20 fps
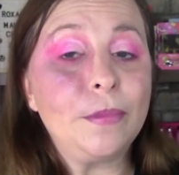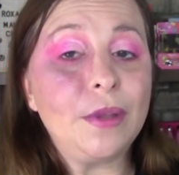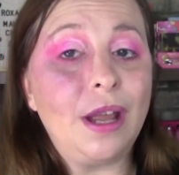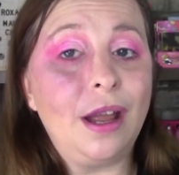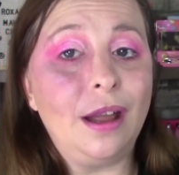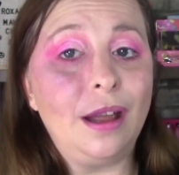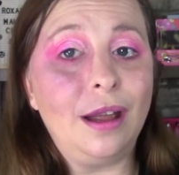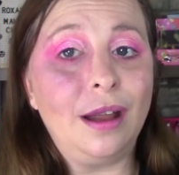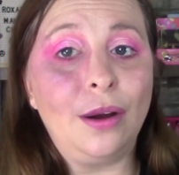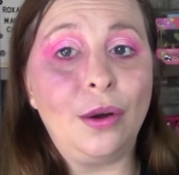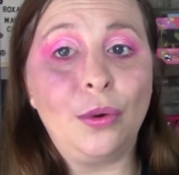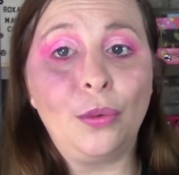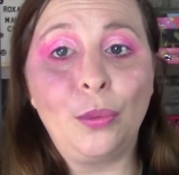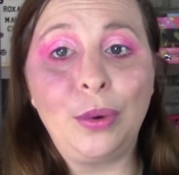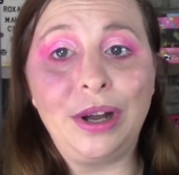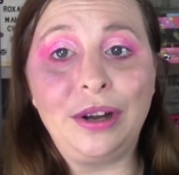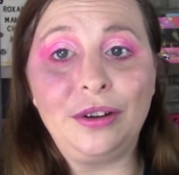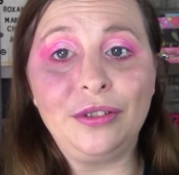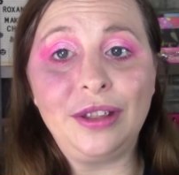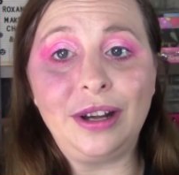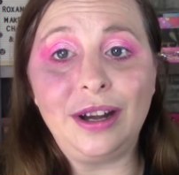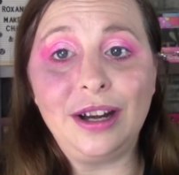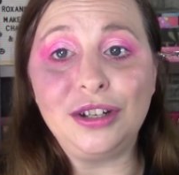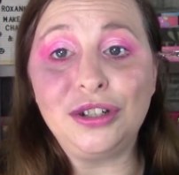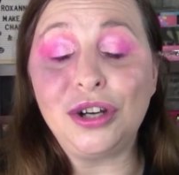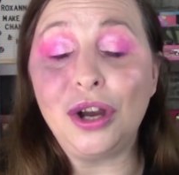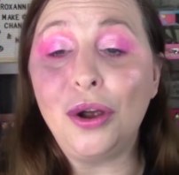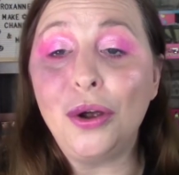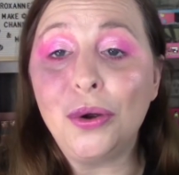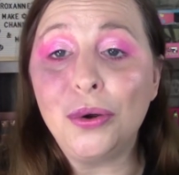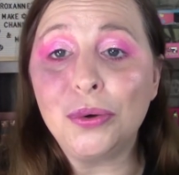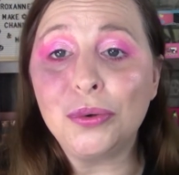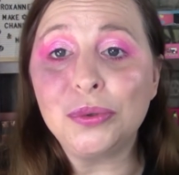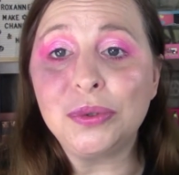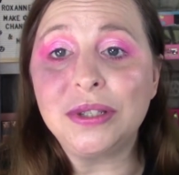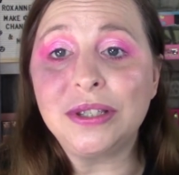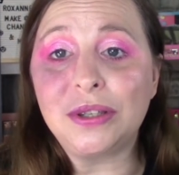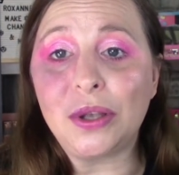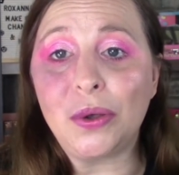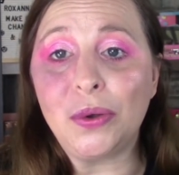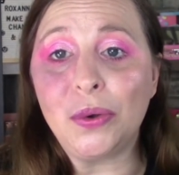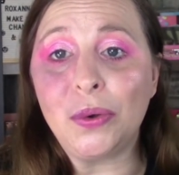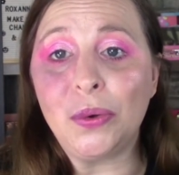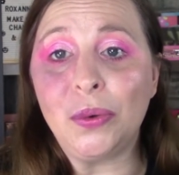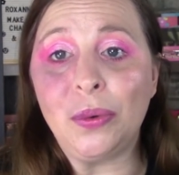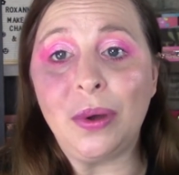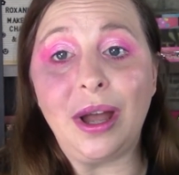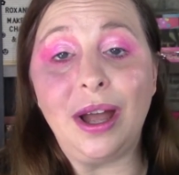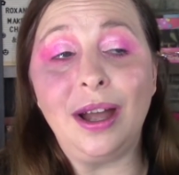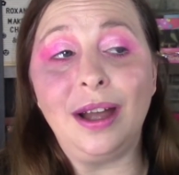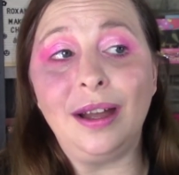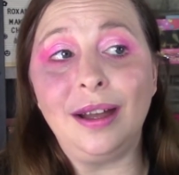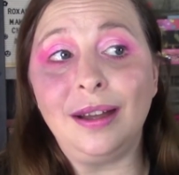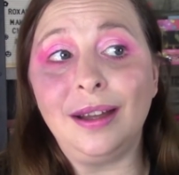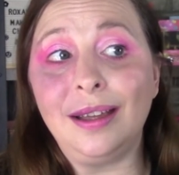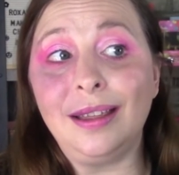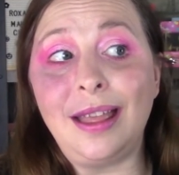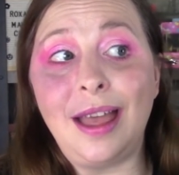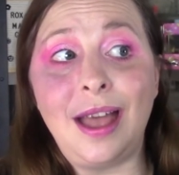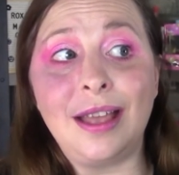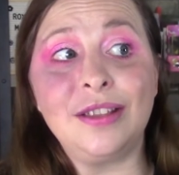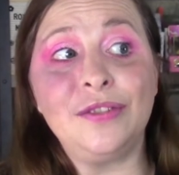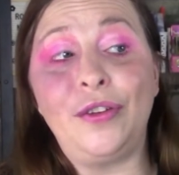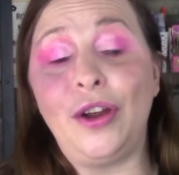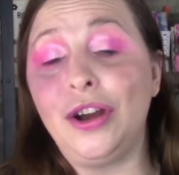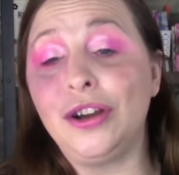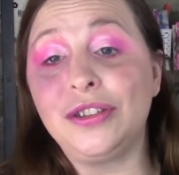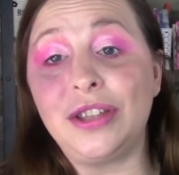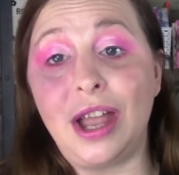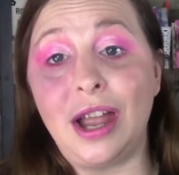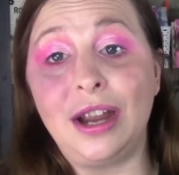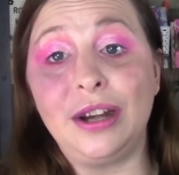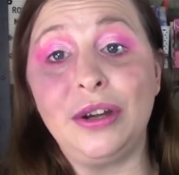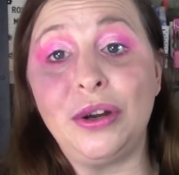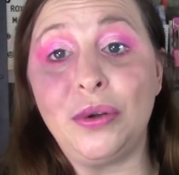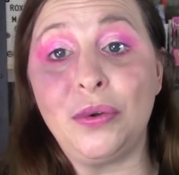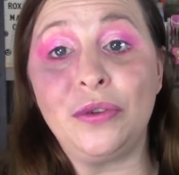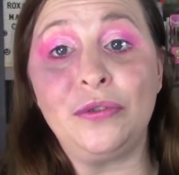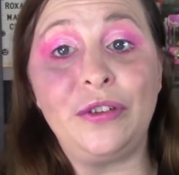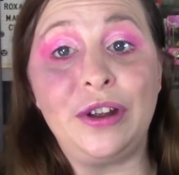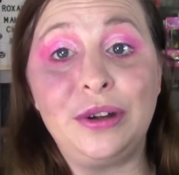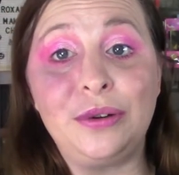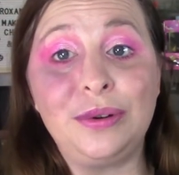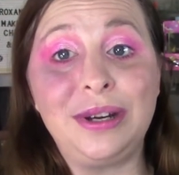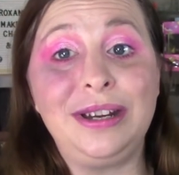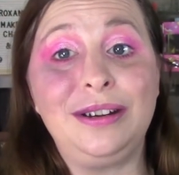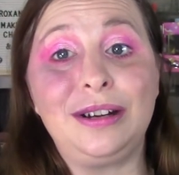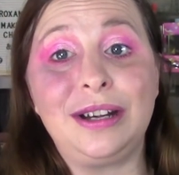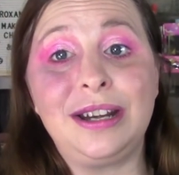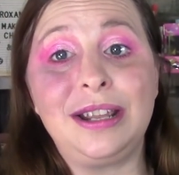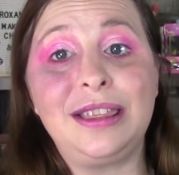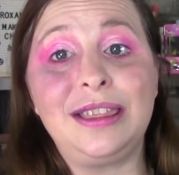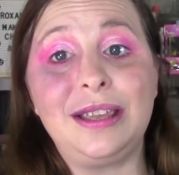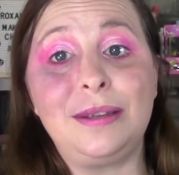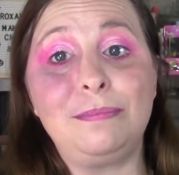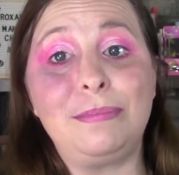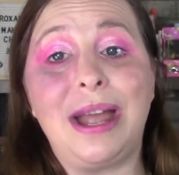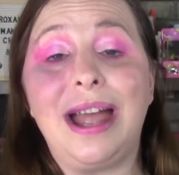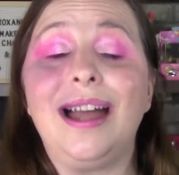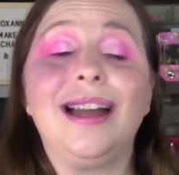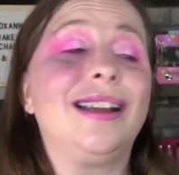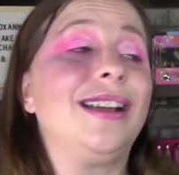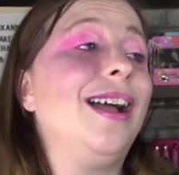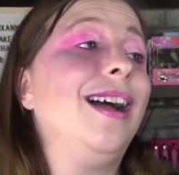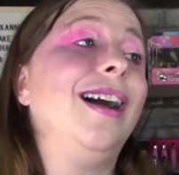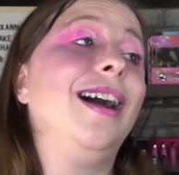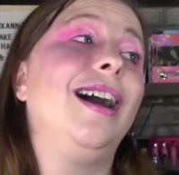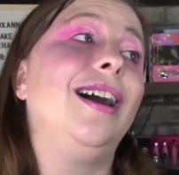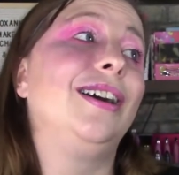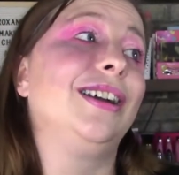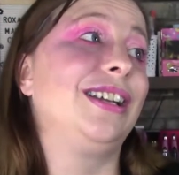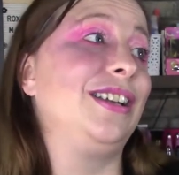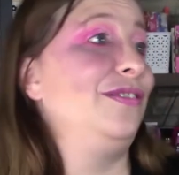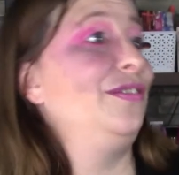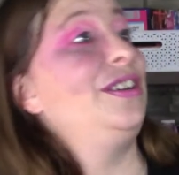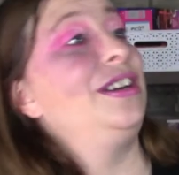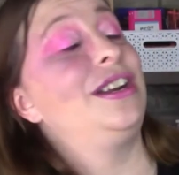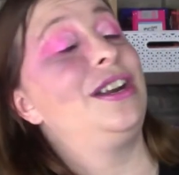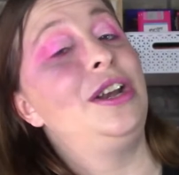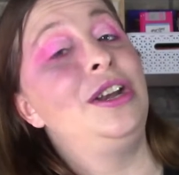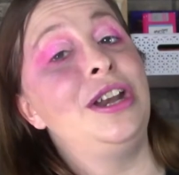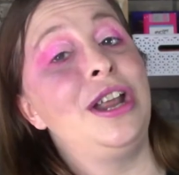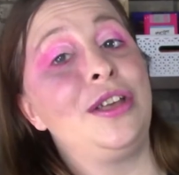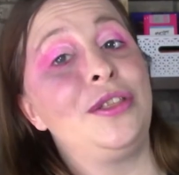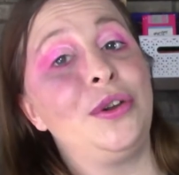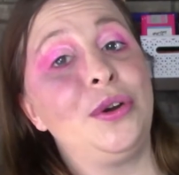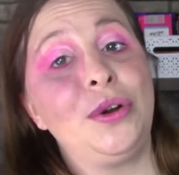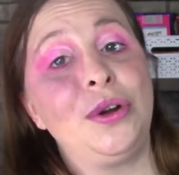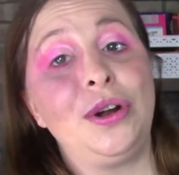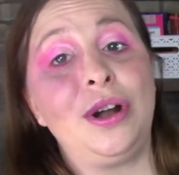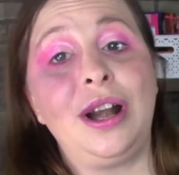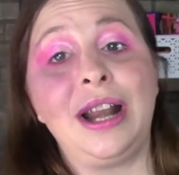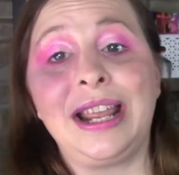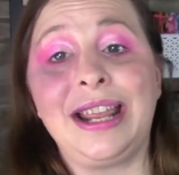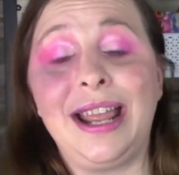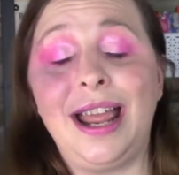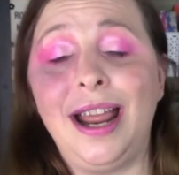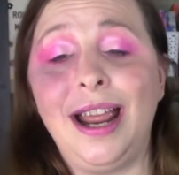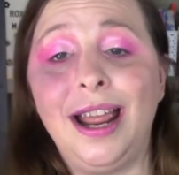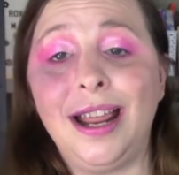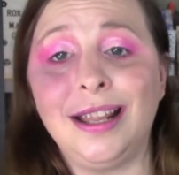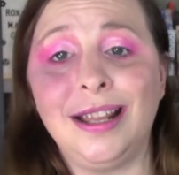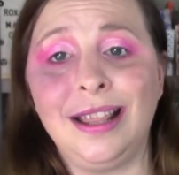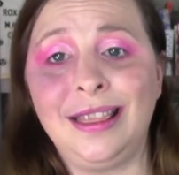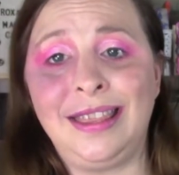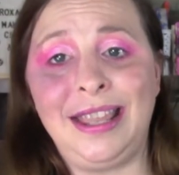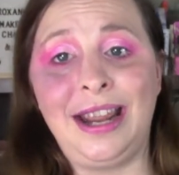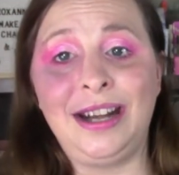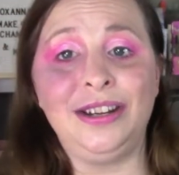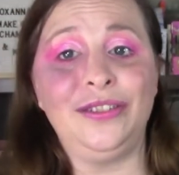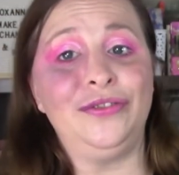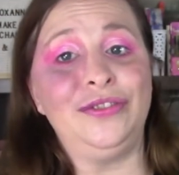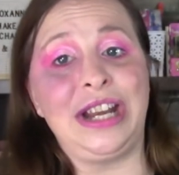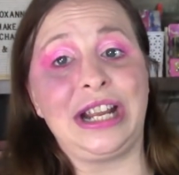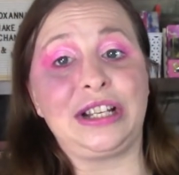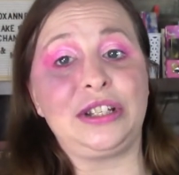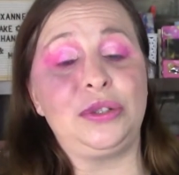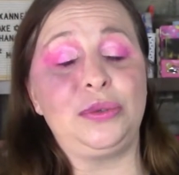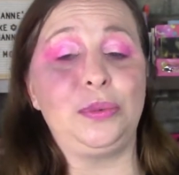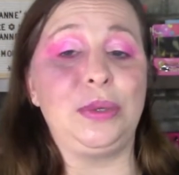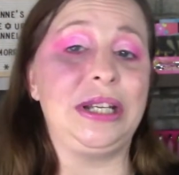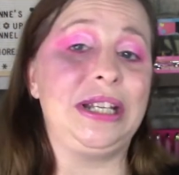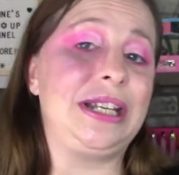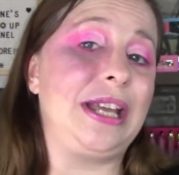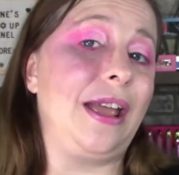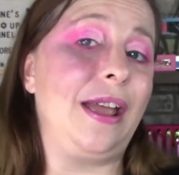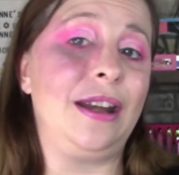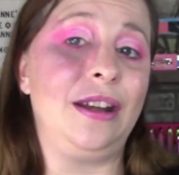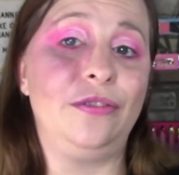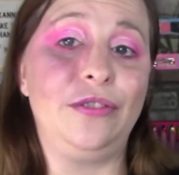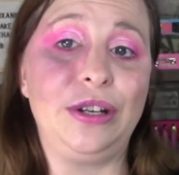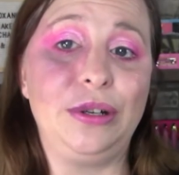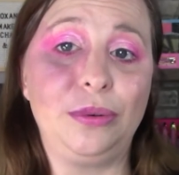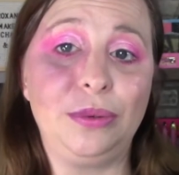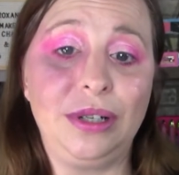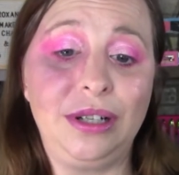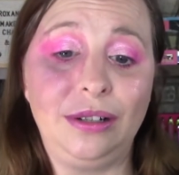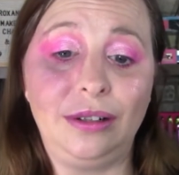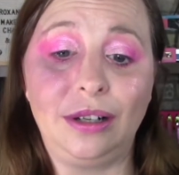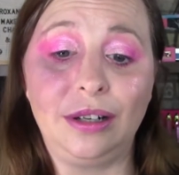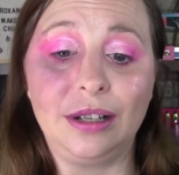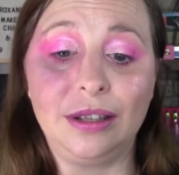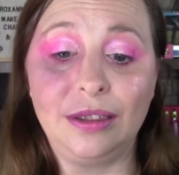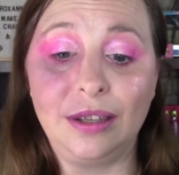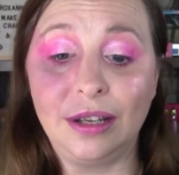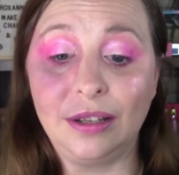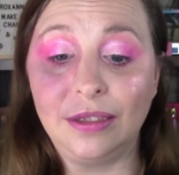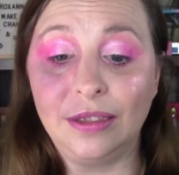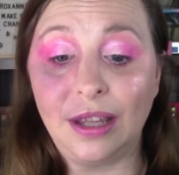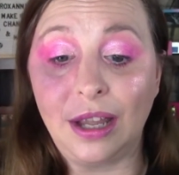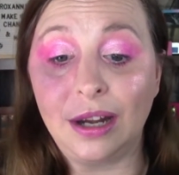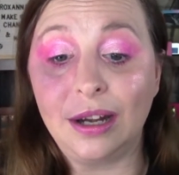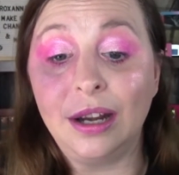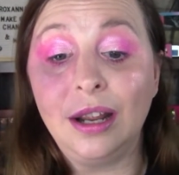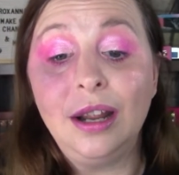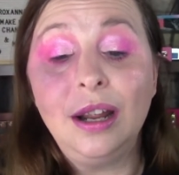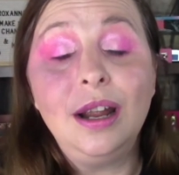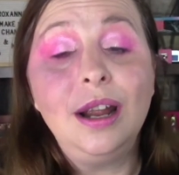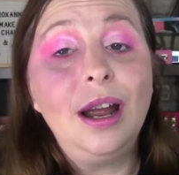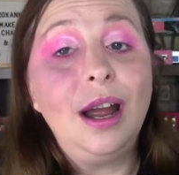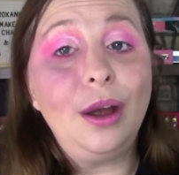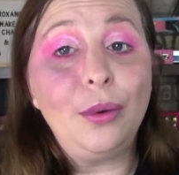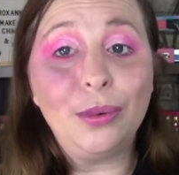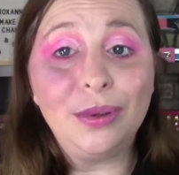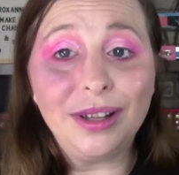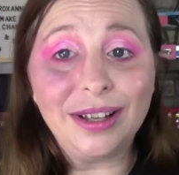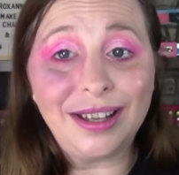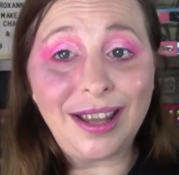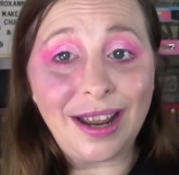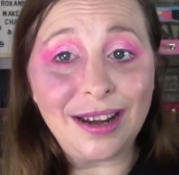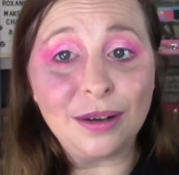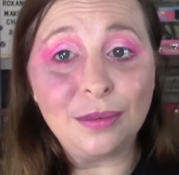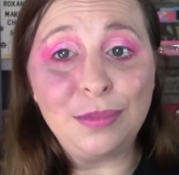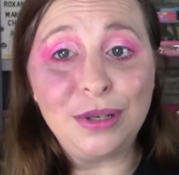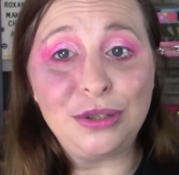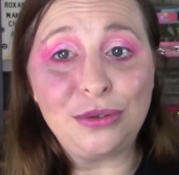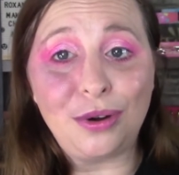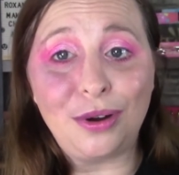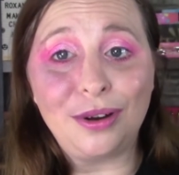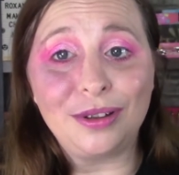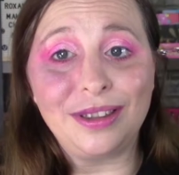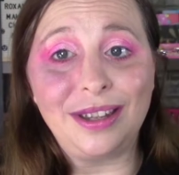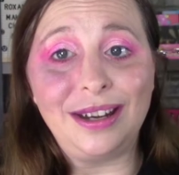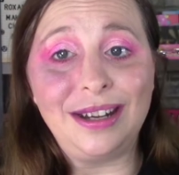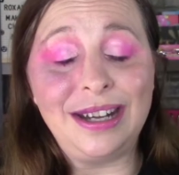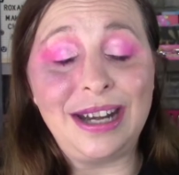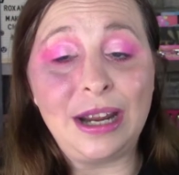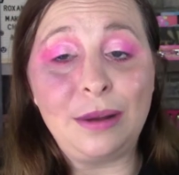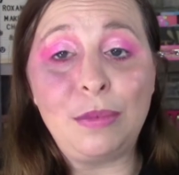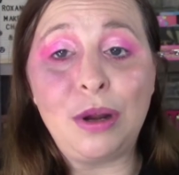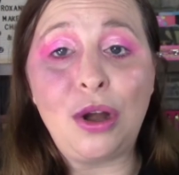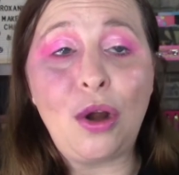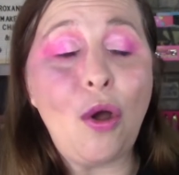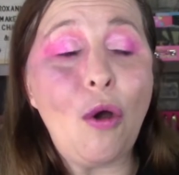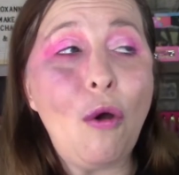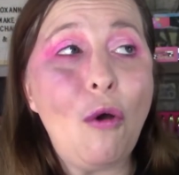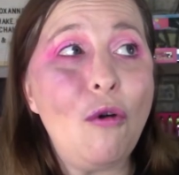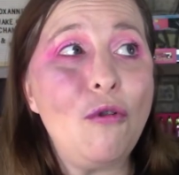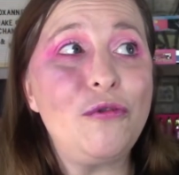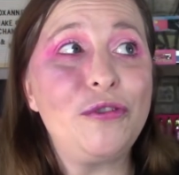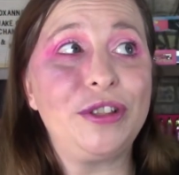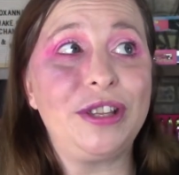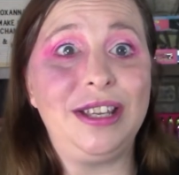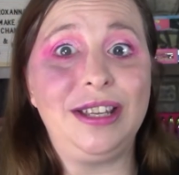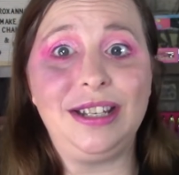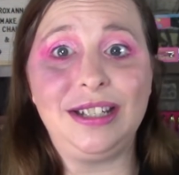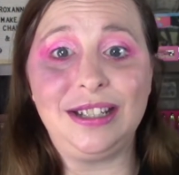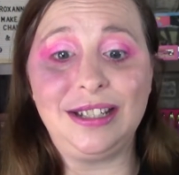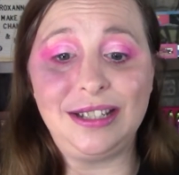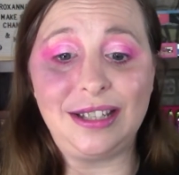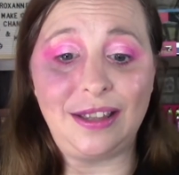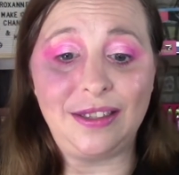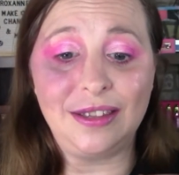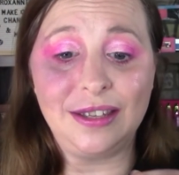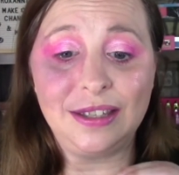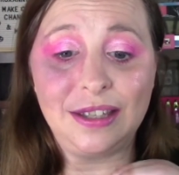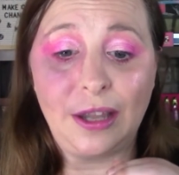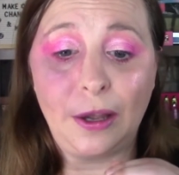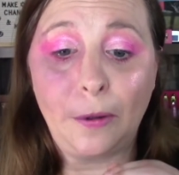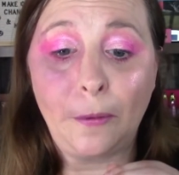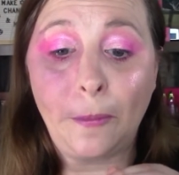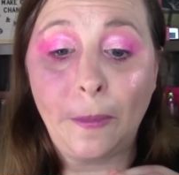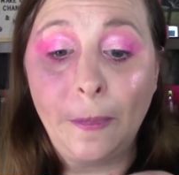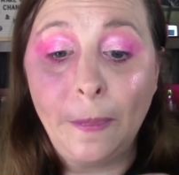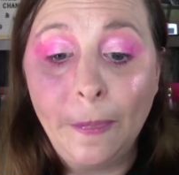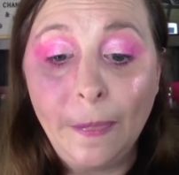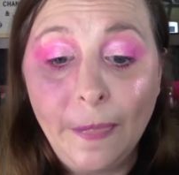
winner that I chose. So as far as I know, if I don't hear anything back, I'll give it another like at the end of next week, and if I don't hear anything, then I will again be drawing that name, and hopefully I get to send this out.